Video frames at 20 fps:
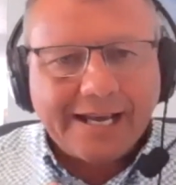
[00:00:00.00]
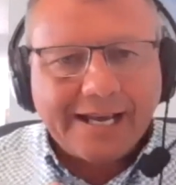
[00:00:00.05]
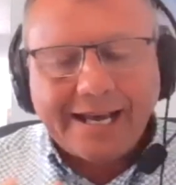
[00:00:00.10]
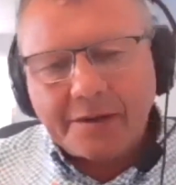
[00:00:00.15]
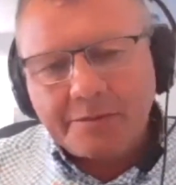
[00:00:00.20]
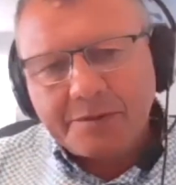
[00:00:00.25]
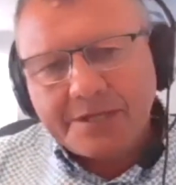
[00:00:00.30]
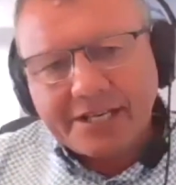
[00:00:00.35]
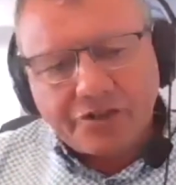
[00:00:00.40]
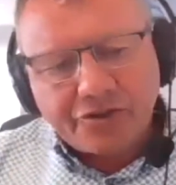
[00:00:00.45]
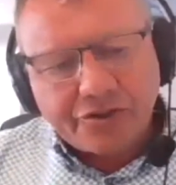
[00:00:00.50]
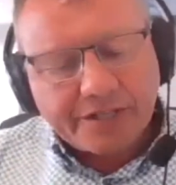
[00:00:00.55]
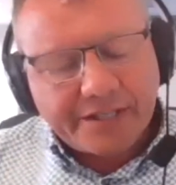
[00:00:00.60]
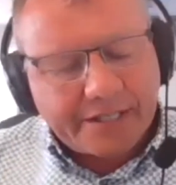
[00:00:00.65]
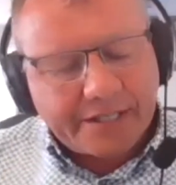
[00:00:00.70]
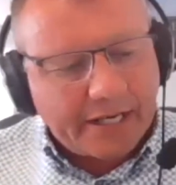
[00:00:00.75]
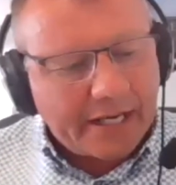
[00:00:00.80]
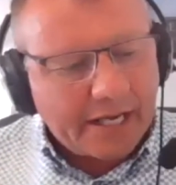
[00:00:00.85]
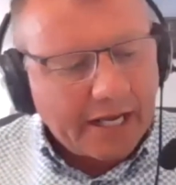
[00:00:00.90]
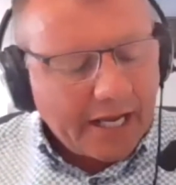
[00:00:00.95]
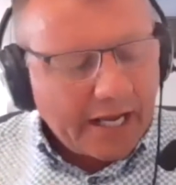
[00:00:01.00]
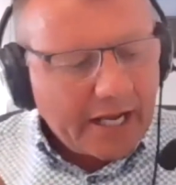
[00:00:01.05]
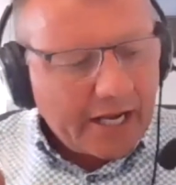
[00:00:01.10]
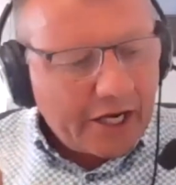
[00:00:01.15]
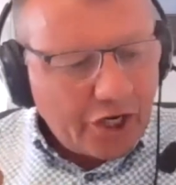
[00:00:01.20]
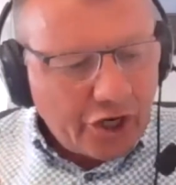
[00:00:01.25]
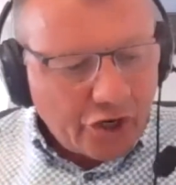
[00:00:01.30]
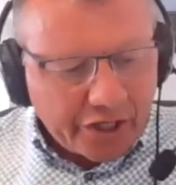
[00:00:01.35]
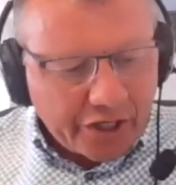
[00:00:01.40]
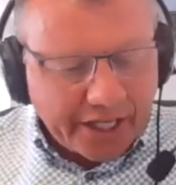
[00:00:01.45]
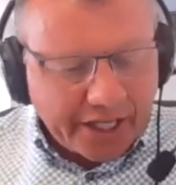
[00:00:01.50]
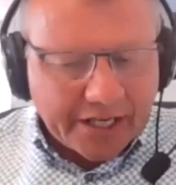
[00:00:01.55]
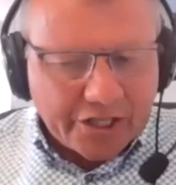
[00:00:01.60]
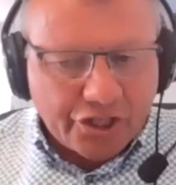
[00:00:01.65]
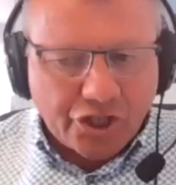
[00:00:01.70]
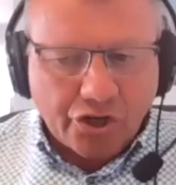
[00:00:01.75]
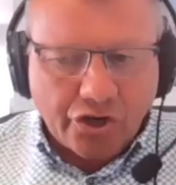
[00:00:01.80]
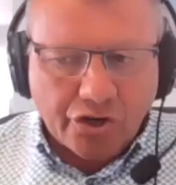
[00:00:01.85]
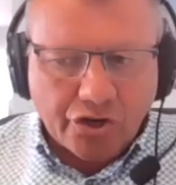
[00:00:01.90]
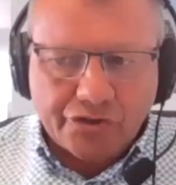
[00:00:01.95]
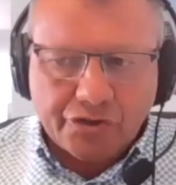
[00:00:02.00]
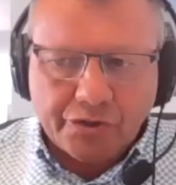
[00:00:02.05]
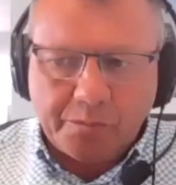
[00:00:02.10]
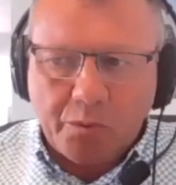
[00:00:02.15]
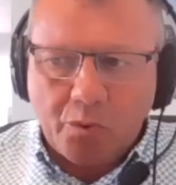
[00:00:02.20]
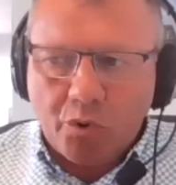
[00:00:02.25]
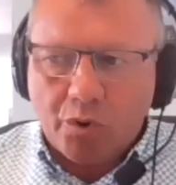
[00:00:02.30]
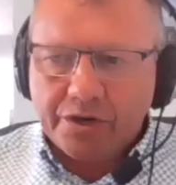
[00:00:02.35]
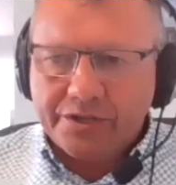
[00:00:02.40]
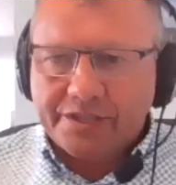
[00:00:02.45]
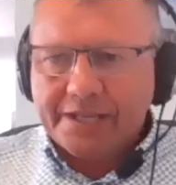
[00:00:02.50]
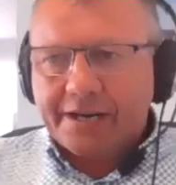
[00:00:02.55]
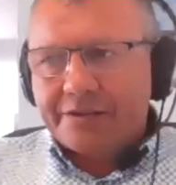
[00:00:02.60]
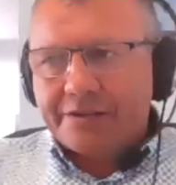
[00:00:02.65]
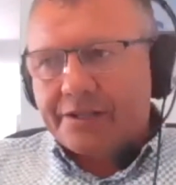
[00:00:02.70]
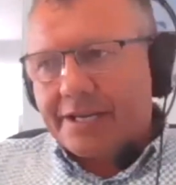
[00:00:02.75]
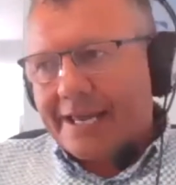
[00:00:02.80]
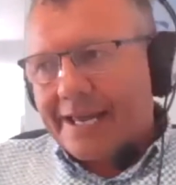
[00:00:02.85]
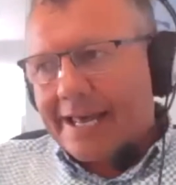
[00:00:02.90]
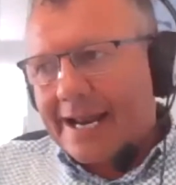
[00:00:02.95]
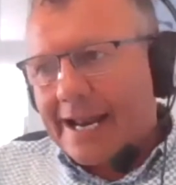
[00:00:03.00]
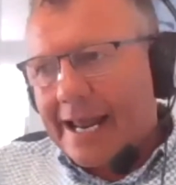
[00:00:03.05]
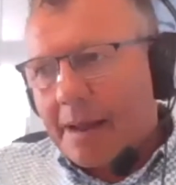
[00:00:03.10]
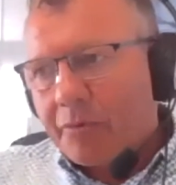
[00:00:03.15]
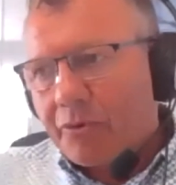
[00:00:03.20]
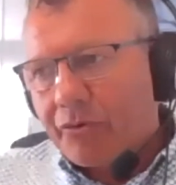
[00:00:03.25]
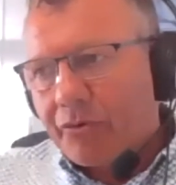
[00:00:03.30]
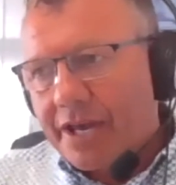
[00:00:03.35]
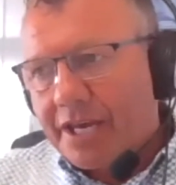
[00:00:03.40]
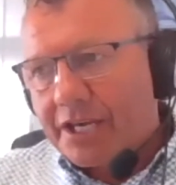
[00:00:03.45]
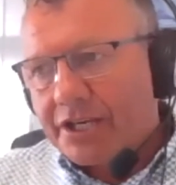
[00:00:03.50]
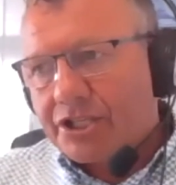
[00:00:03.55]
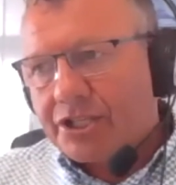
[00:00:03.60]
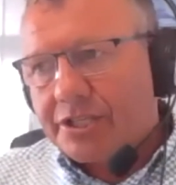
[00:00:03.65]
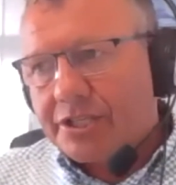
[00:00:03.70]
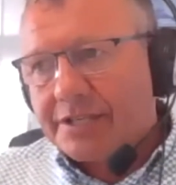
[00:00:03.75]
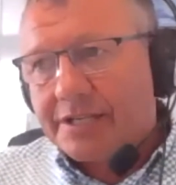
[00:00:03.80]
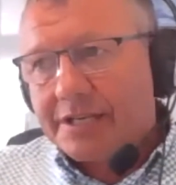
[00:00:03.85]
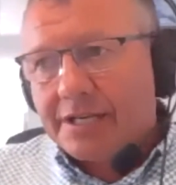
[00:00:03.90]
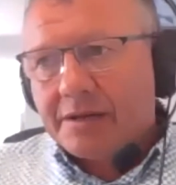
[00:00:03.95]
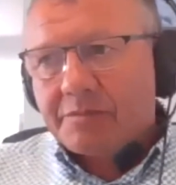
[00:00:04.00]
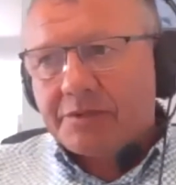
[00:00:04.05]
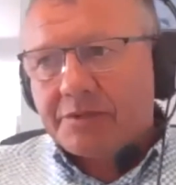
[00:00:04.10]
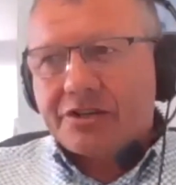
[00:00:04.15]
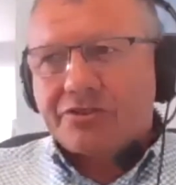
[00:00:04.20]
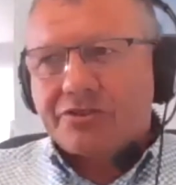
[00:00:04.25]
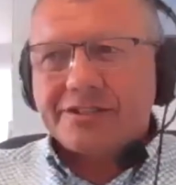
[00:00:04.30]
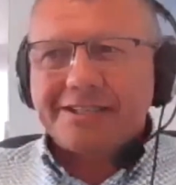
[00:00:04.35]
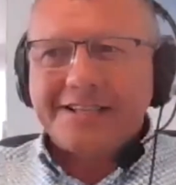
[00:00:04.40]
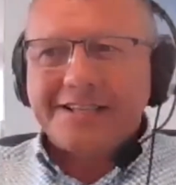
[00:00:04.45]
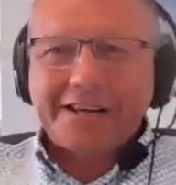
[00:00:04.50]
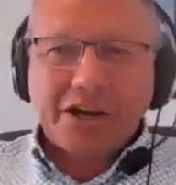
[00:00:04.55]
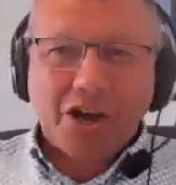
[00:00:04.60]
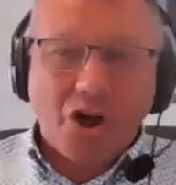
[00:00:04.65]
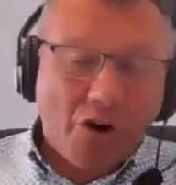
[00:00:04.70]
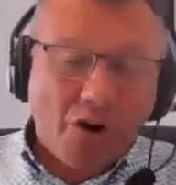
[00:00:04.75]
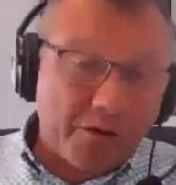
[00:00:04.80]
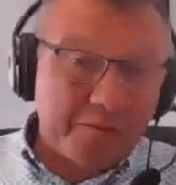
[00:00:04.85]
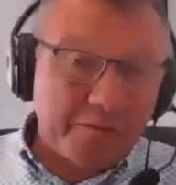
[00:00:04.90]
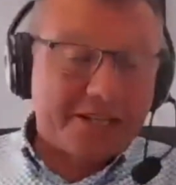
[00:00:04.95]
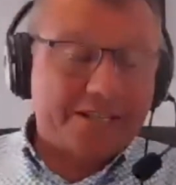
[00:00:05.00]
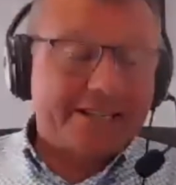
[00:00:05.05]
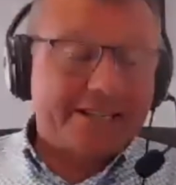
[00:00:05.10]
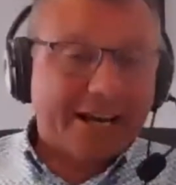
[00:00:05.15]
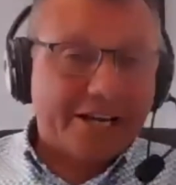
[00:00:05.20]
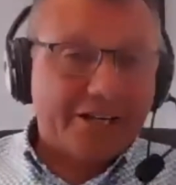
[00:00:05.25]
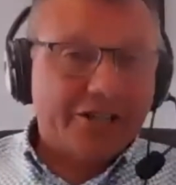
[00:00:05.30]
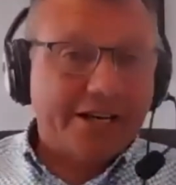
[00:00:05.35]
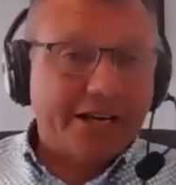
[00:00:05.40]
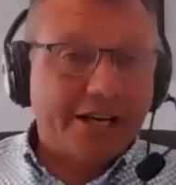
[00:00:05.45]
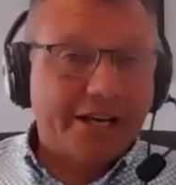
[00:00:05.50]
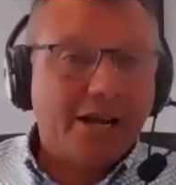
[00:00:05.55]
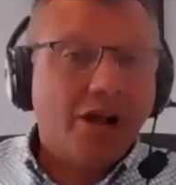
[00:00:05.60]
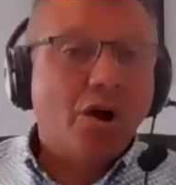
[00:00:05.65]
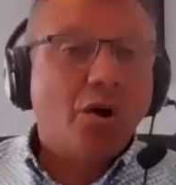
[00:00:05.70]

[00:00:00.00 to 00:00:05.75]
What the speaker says: And it was interesting looking at Sean's report there and the collaboration. It was interesting that governments actually,